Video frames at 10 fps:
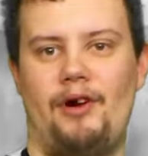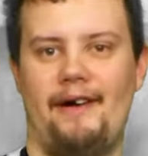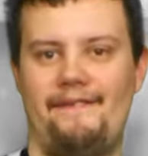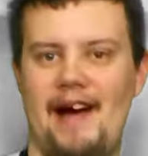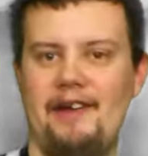for
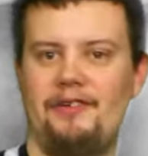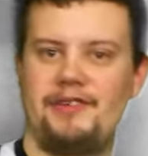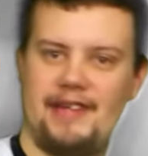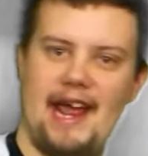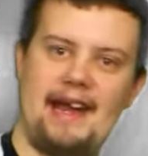a final
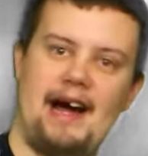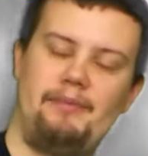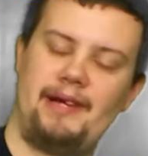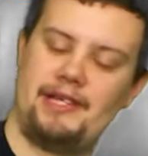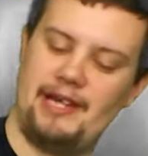
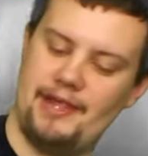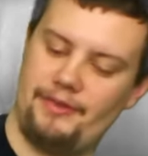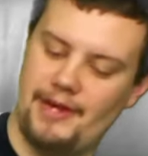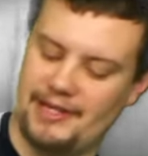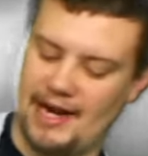standout, because you get
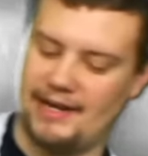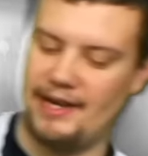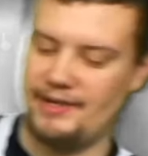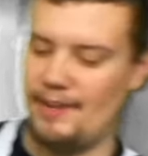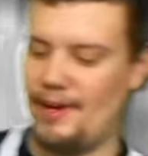3
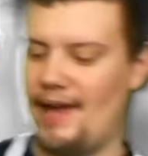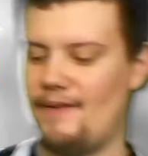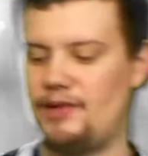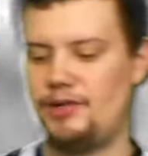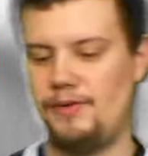standouts, I'm going to give
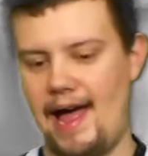it to